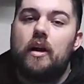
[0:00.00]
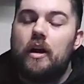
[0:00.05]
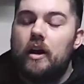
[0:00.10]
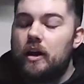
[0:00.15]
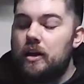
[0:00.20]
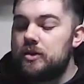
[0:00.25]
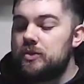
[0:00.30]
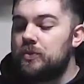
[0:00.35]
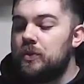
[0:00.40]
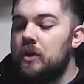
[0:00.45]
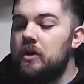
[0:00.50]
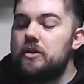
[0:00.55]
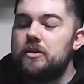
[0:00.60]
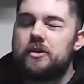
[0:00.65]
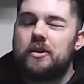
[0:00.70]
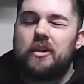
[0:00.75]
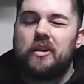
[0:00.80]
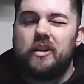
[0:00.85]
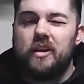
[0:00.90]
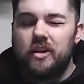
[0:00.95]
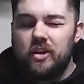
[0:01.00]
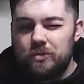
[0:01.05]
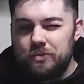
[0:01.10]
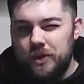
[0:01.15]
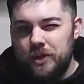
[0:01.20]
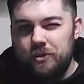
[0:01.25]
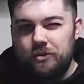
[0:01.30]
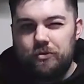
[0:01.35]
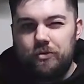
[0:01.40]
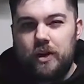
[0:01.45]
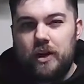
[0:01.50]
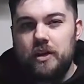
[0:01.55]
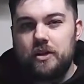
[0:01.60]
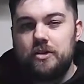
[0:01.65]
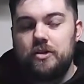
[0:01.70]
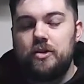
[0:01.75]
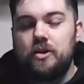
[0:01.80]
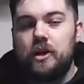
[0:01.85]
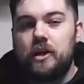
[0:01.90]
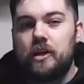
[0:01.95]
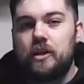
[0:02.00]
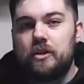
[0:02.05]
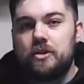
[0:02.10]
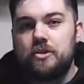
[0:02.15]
as well as a little bit of fine-tuning and